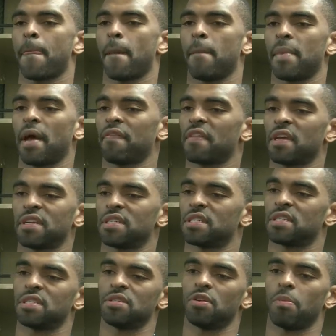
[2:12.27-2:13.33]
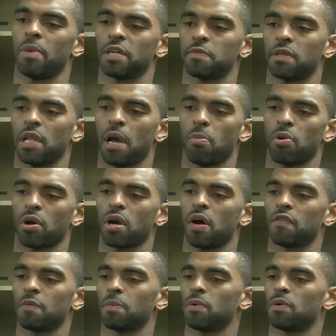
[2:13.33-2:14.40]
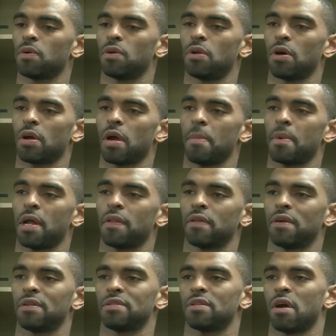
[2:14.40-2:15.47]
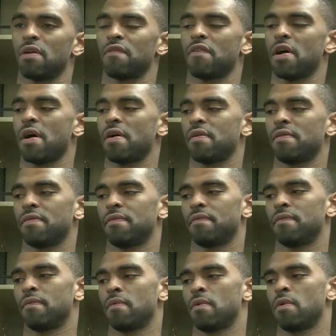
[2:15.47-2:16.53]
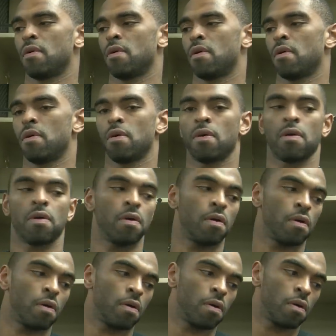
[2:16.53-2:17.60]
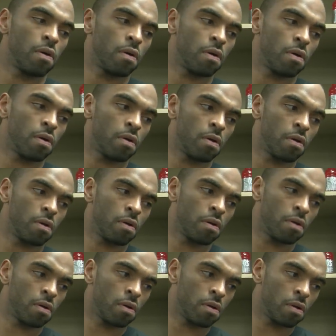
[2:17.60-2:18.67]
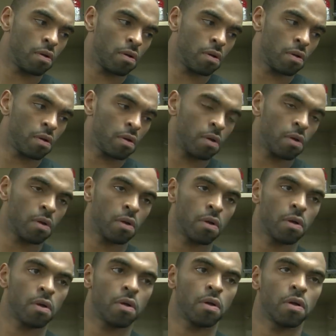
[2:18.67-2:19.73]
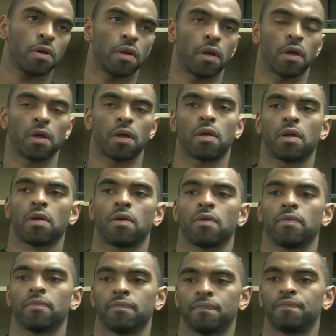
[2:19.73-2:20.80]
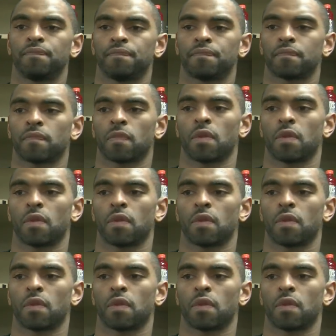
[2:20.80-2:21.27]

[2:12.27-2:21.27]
I mean, I think it just you know makes me a lot more comfortable. You know, coming out there to starting five. How much does that background, the defensive background you're talking about, help coming to a team like this, where obviously Dwane, that's his focus.